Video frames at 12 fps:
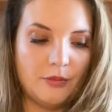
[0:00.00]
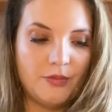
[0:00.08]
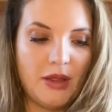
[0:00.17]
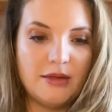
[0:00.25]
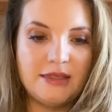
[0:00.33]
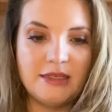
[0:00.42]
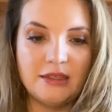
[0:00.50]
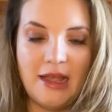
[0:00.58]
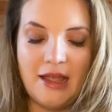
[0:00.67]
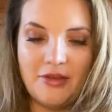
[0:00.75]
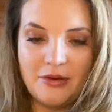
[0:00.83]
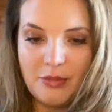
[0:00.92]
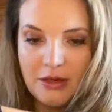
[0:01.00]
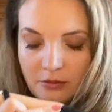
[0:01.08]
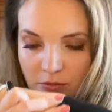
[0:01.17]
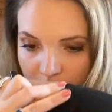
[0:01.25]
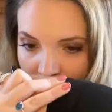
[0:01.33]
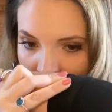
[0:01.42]
I'd still have it, but
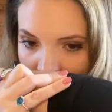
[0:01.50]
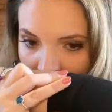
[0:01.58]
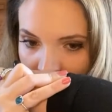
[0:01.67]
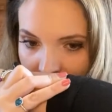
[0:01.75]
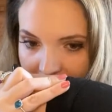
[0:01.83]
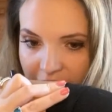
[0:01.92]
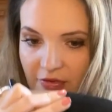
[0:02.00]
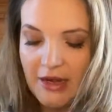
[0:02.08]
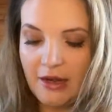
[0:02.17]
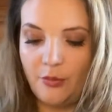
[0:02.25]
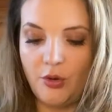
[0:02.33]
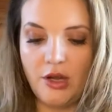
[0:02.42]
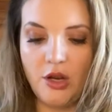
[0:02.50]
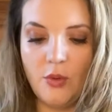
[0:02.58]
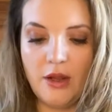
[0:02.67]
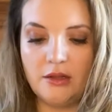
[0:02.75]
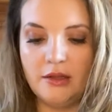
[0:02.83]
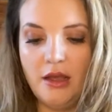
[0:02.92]
it's fading pretty
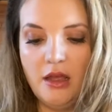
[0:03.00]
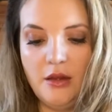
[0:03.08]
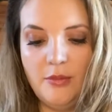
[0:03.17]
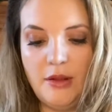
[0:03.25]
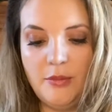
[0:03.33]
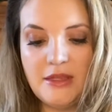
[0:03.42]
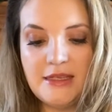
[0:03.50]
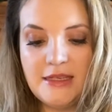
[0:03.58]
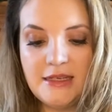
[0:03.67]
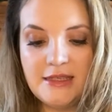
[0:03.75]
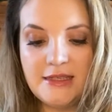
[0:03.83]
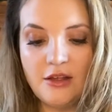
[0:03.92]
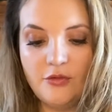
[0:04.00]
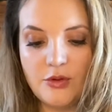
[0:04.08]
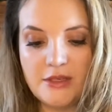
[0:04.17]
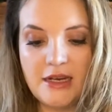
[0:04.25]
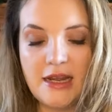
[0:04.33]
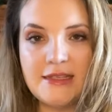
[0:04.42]
quickly on me. But the scent itself
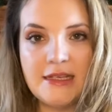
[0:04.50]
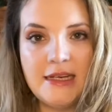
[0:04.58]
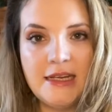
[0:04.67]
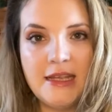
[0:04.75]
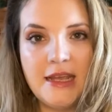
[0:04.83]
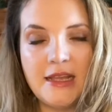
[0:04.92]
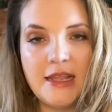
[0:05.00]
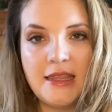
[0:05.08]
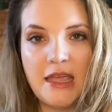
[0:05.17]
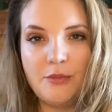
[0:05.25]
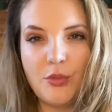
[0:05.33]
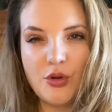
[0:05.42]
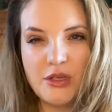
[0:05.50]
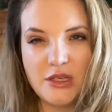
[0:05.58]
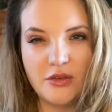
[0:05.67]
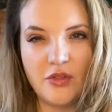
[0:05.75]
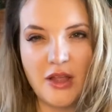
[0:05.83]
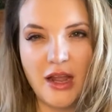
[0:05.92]
was nice. I didn't get like that burst
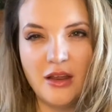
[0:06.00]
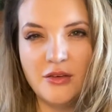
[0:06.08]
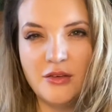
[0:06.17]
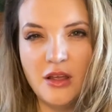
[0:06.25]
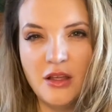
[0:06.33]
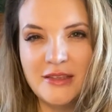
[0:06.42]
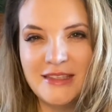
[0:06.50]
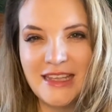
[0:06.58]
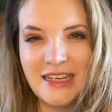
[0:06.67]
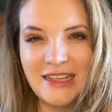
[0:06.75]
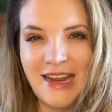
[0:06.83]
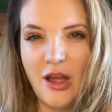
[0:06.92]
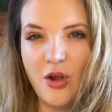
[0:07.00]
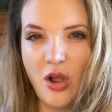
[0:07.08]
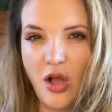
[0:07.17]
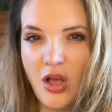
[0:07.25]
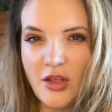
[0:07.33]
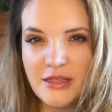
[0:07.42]
of like unsettling
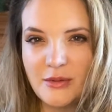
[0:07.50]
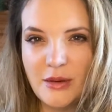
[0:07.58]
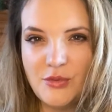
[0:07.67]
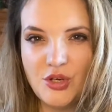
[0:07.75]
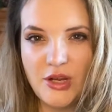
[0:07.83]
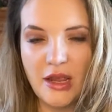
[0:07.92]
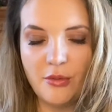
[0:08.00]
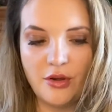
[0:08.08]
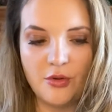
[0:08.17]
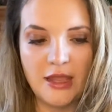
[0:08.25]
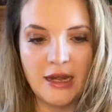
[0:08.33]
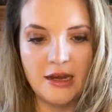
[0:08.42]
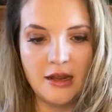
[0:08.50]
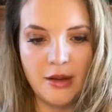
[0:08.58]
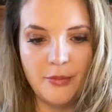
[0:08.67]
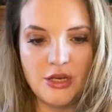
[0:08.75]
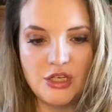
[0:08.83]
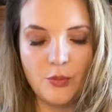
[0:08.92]
alcohol. Sometimes you get when you get it like a
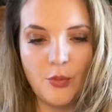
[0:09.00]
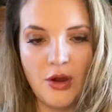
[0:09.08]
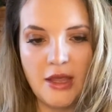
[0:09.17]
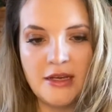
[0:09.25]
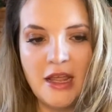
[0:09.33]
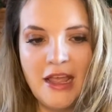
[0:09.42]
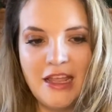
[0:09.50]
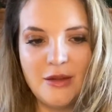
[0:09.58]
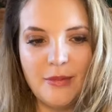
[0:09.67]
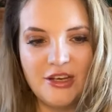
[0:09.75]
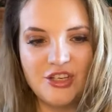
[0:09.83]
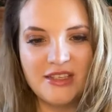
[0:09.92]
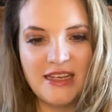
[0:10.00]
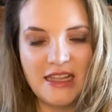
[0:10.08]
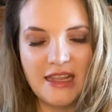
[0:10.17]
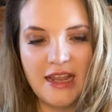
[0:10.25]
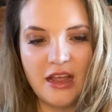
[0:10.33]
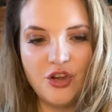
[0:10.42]
budget brand, you might just get
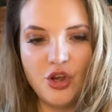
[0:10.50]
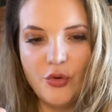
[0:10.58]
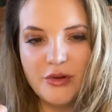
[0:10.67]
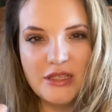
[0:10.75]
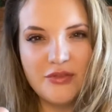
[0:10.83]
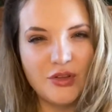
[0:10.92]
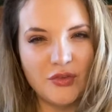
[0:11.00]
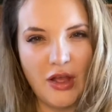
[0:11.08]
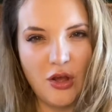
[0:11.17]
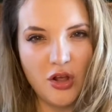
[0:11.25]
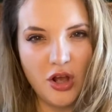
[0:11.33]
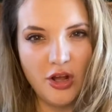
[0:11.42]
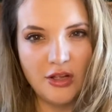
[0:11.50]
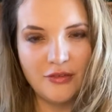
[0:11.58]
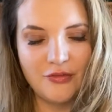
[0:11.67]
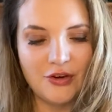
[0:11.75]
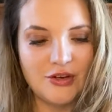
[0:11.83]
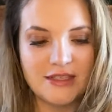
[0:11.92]
like a nose full of alcohol
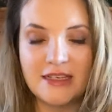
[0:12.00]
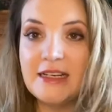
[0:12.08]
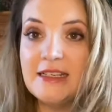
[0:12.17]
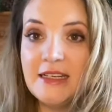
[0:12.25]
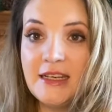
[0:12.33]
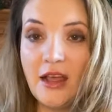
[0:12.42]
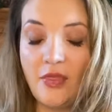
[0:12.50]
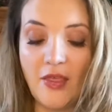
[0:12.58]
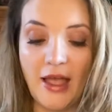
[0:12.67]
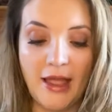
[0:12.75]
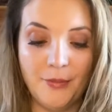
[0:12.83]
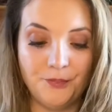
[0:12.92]
at first, and I didn't get that.